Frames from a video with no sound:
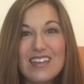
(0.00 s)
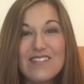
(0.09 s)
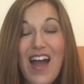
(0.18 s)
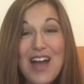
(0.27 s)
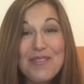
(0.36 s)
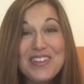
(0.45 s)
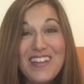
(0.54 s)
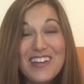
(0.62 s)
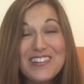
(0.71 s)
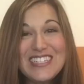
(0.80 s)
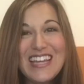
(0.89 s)
If I won the
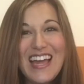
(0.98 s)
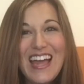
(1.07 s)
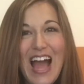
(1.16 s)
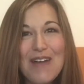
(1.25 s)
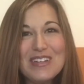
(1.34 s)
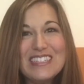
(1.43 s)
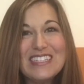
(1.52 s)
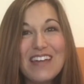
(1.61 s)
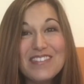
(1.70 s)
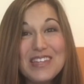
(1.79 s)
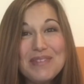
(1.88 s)
lottery today, I would
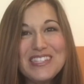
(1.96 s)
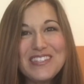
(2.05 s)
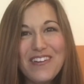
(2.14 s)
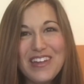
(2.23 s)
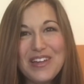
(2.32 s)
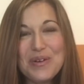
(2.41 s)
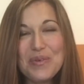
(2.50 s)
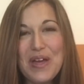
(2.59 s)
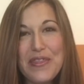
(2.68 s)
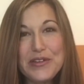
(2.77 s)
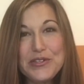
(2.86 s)
definitely be starting
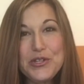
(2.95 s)
with